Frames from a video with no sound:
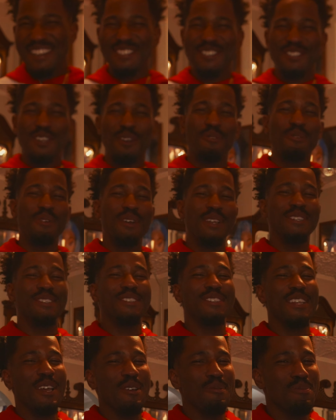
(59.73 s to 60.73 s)
So real
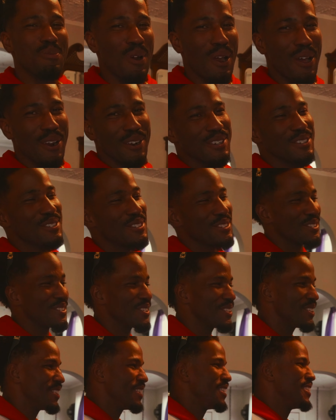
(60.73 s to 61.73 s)
estate brought us,
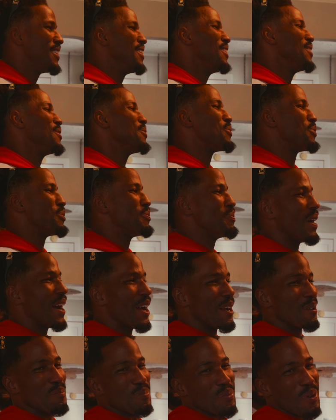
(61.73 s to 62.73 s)
through
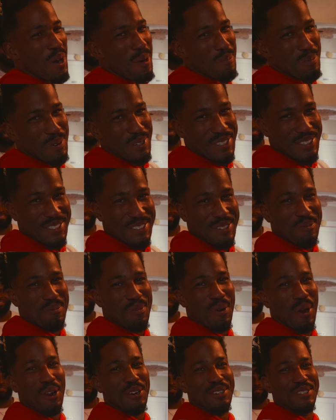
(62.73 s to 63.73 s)
buying properties, it
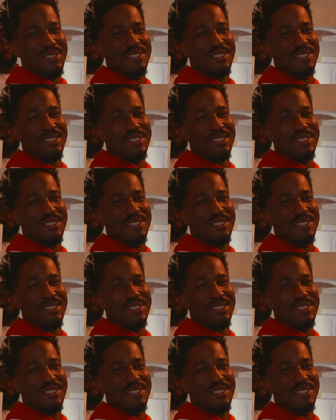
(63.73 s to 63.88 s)
brought us